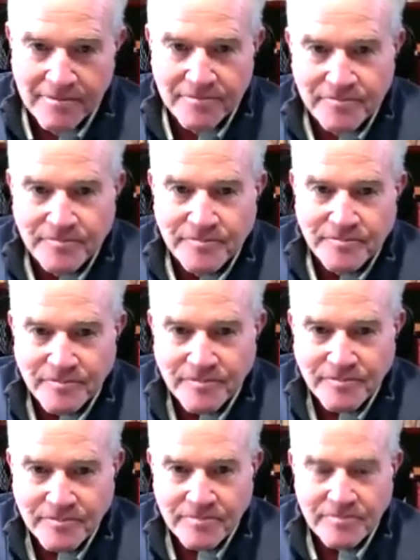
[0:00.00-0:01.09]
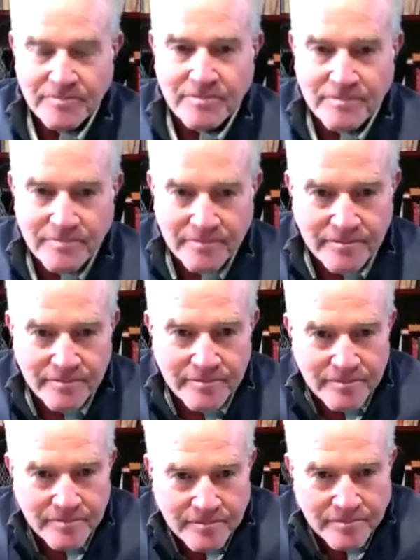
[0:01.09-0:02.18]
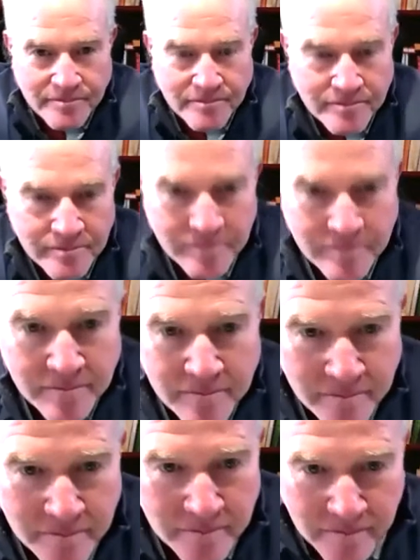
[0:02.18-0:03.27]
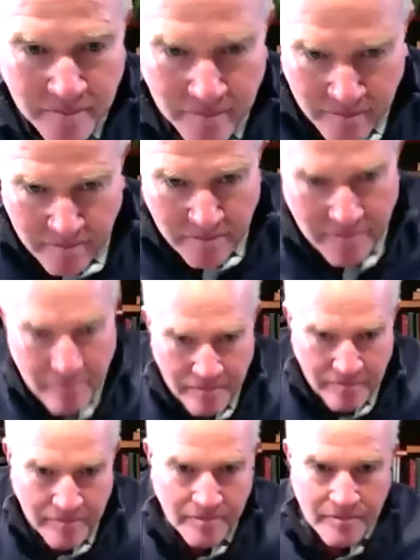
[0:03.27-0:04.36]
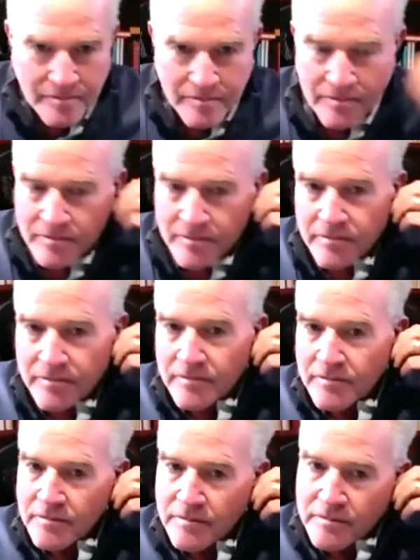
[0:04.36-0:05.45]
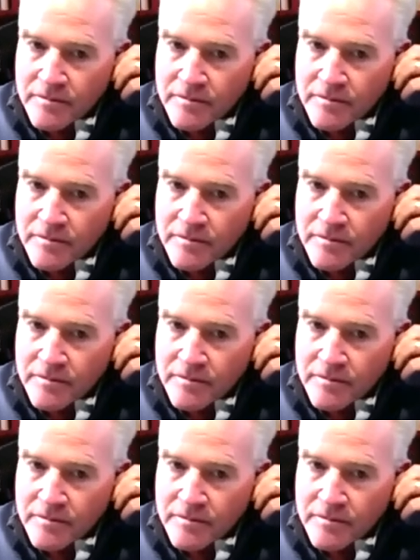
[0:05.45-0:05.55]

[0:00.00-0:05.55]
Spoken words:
(not speaking)